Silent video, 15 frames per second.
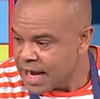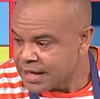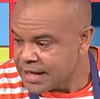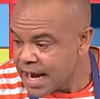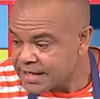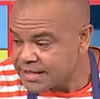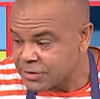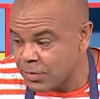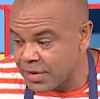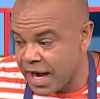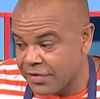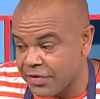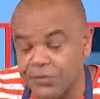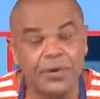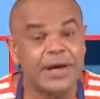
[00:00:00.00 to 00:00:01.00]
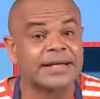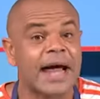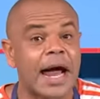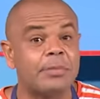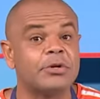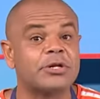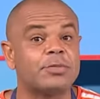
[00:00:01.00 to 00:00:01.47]
Next, we have 3
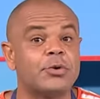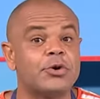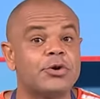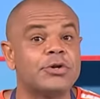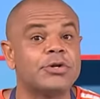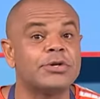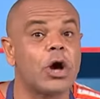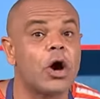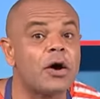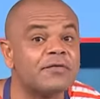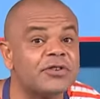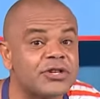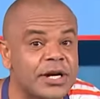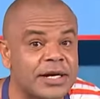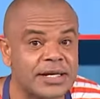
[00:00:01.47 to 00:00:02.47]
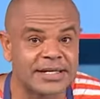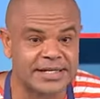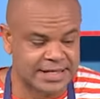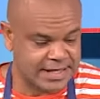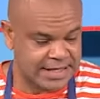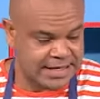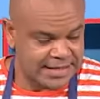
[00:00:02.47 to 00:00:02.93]
tablespoons of chia
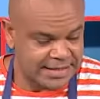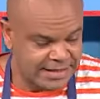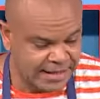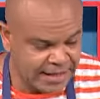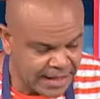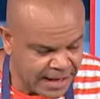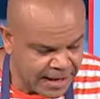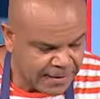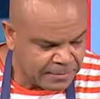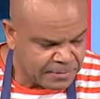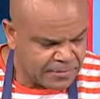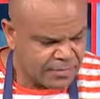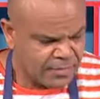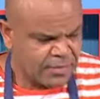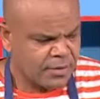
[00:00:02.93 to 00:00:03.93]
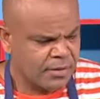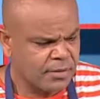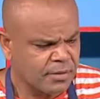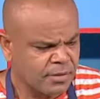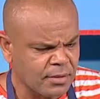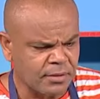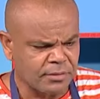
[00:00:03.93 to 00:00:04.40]
seeds.
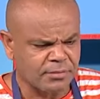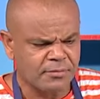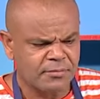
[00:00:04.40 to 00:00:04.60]
Oh,